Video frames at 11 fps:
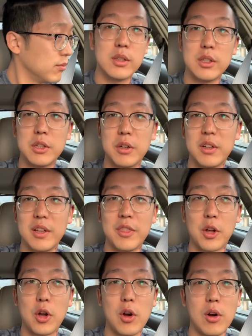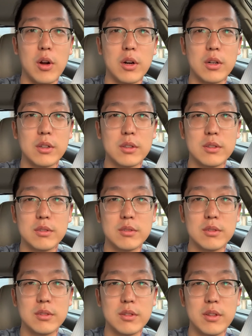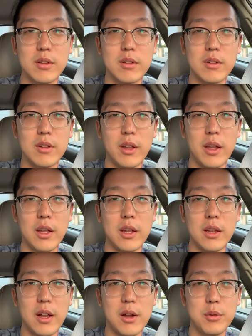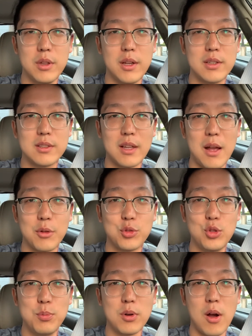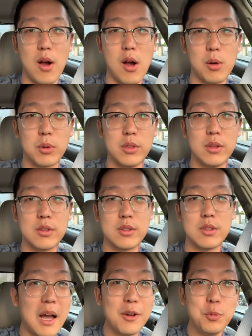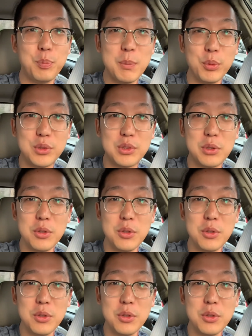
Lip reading: you know, in the car, and I realized how super awkward this is. How do people do